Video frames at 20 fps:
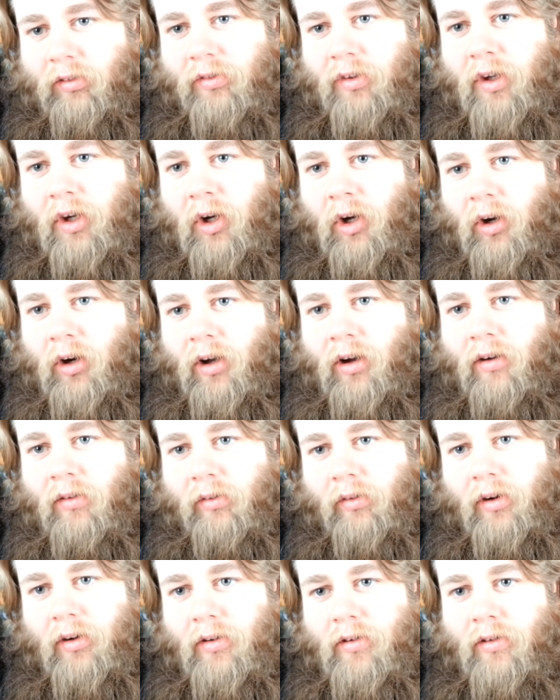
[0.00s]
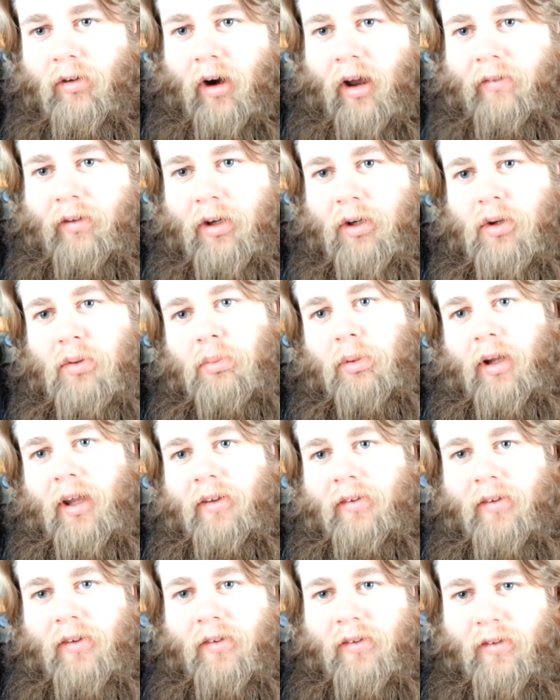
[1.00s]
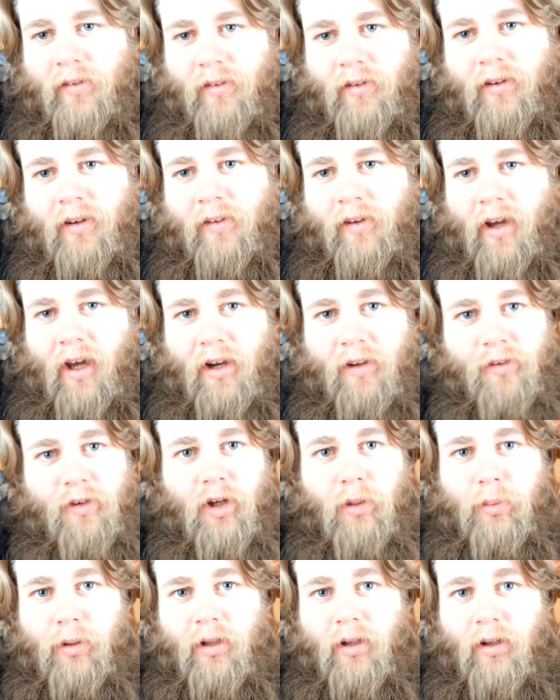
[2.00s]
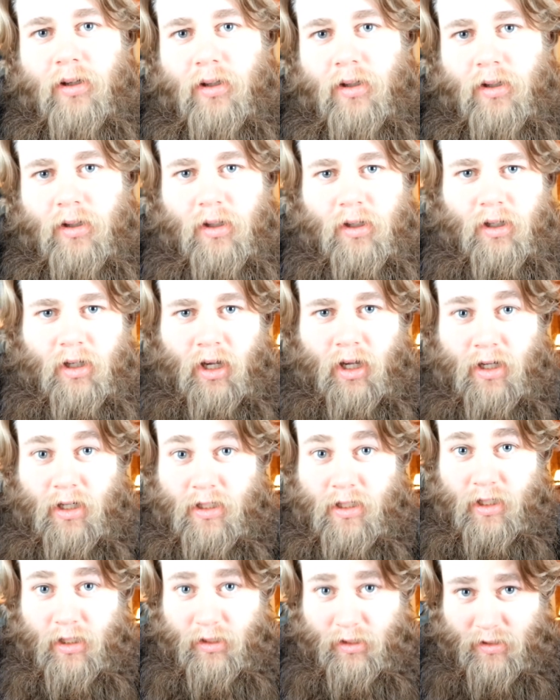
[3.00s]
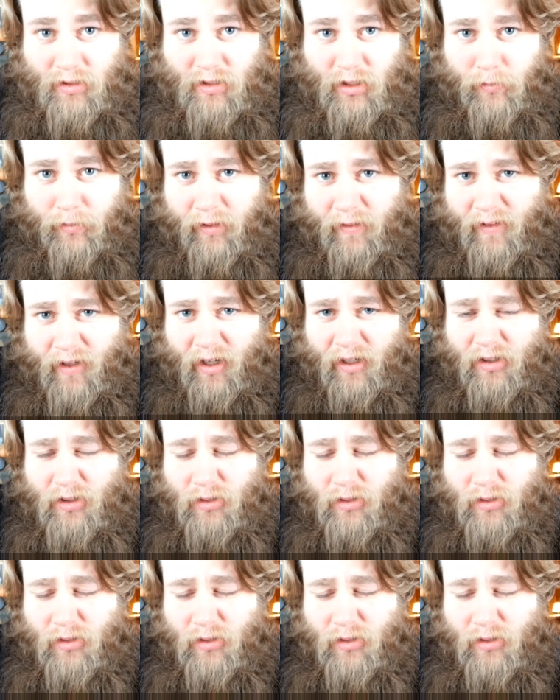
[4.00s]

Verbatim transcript: fear of driving new places. It's kind of stupid. I need to get, it's something that I